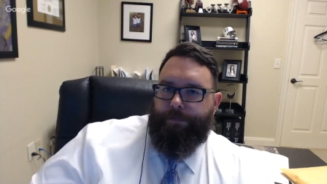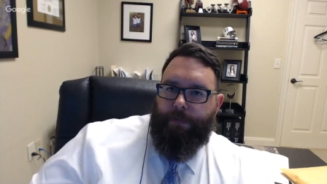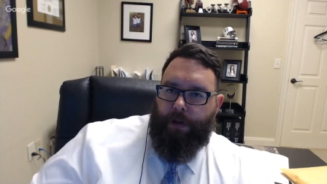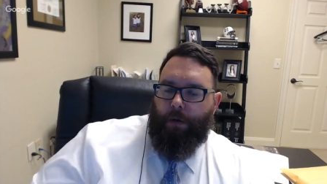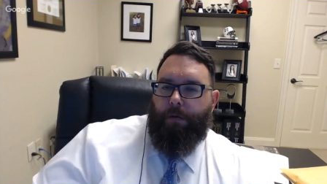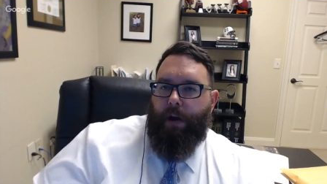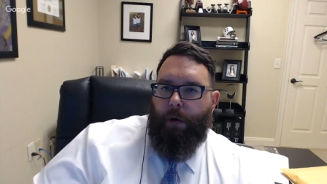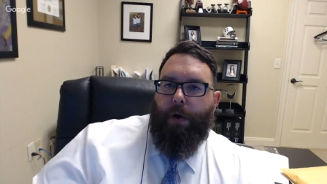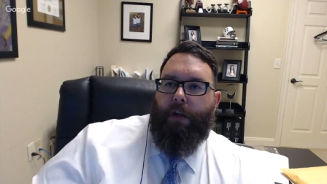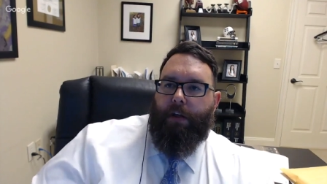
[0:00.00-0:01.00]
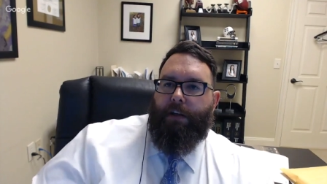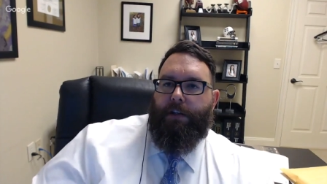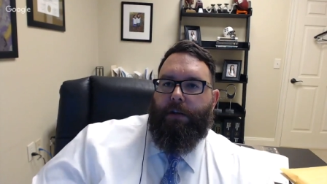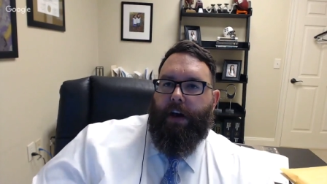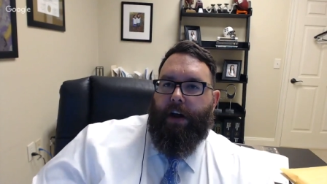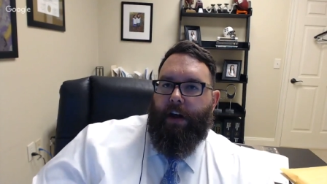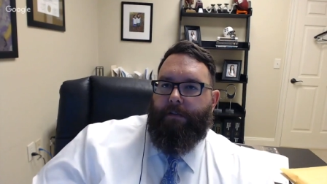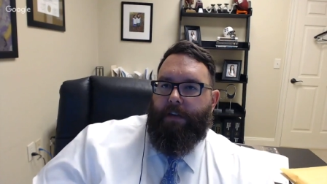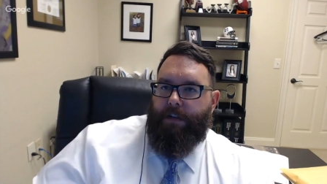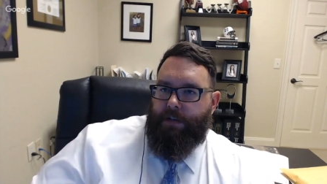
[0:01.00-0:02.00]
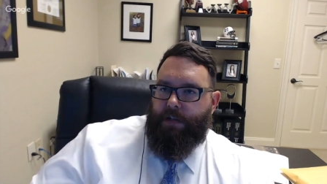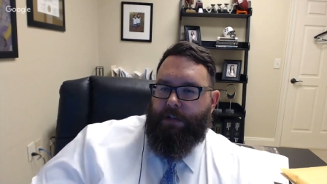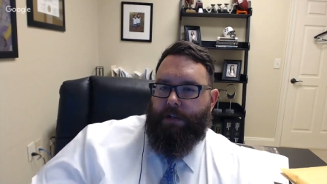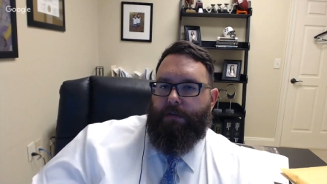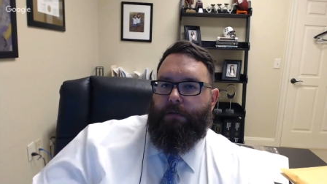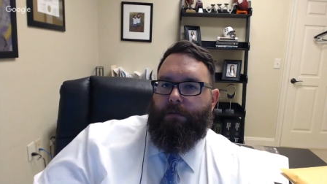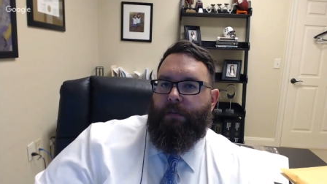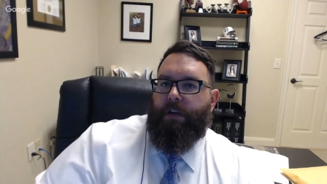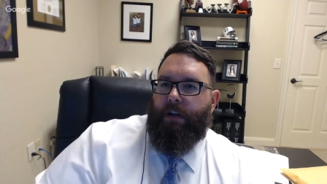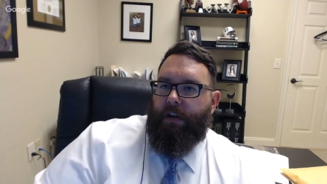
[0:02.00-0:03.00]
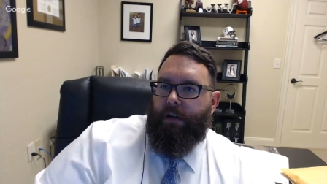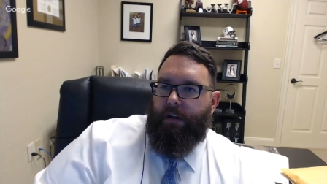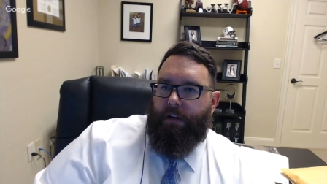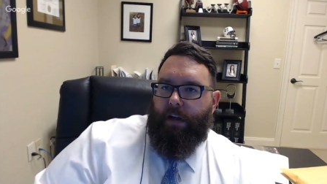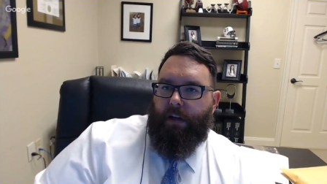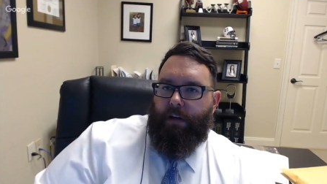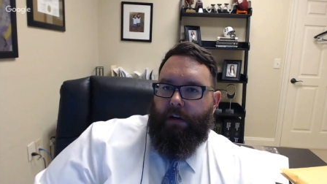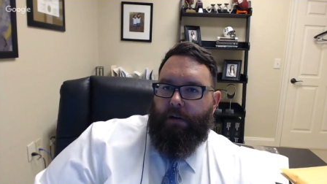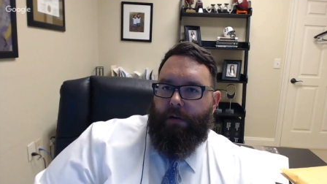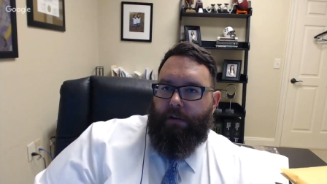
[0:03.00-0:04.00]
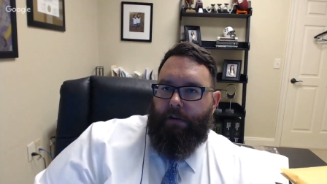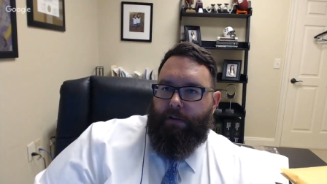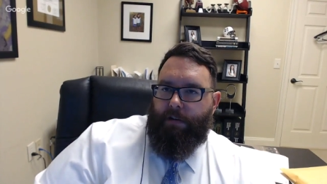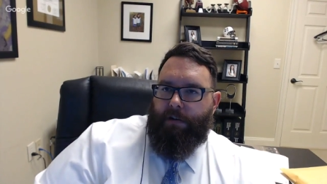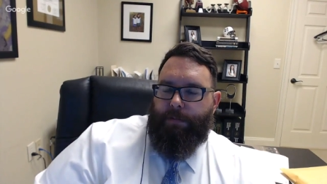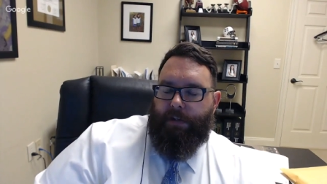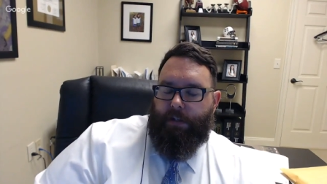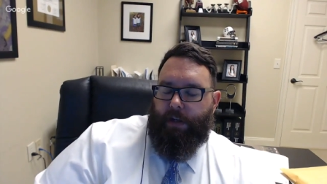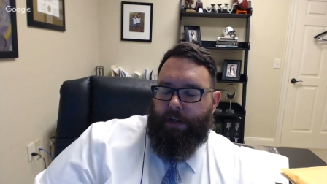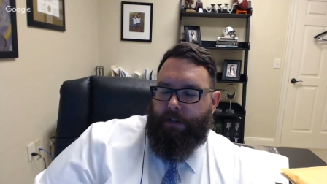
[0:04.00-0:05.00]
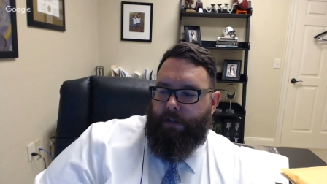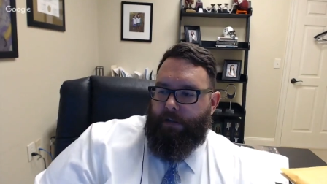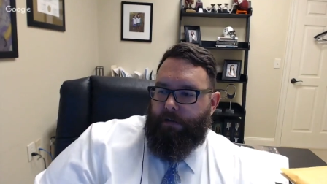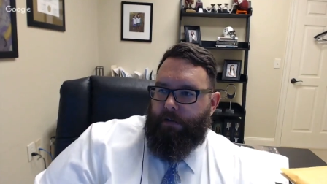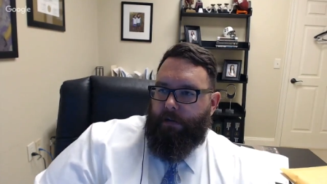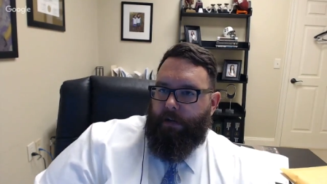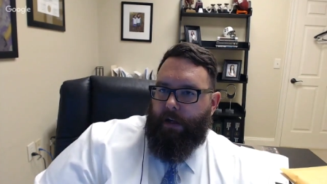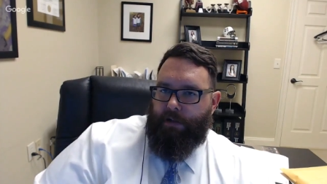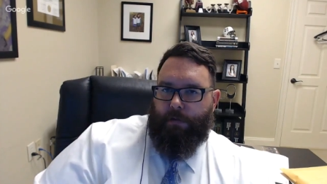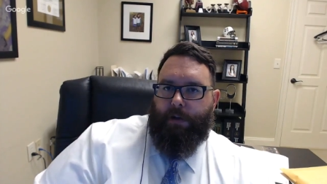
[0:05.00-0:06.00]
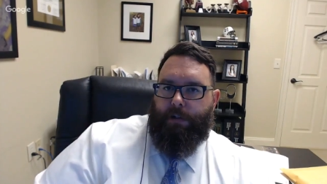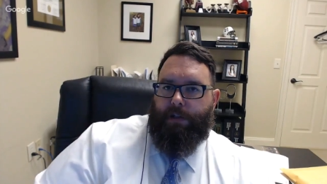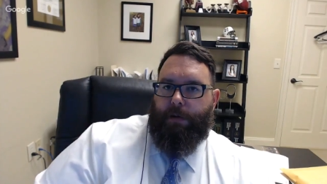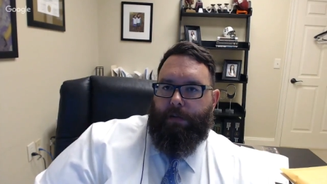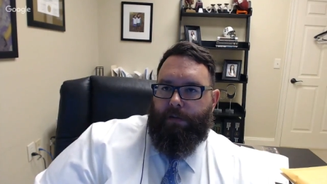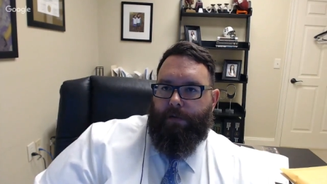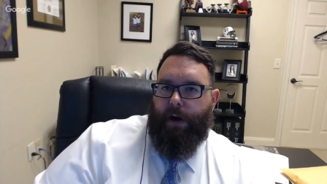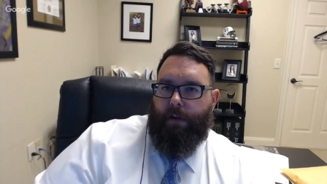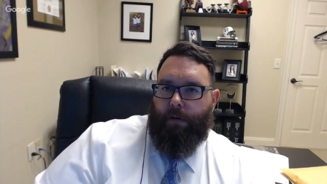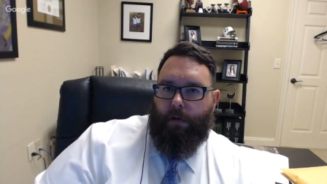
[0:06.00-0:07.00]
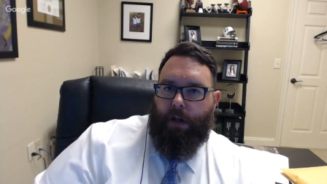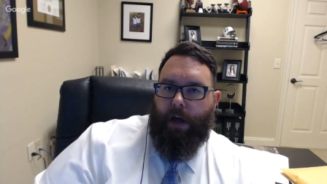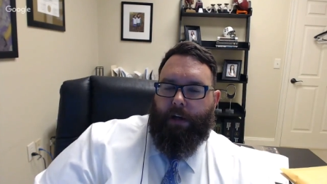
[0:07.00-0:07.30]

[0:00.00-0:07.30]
don't know anything, so you kind of have to just assume that it speaks a lot to his relationship with his father, or lack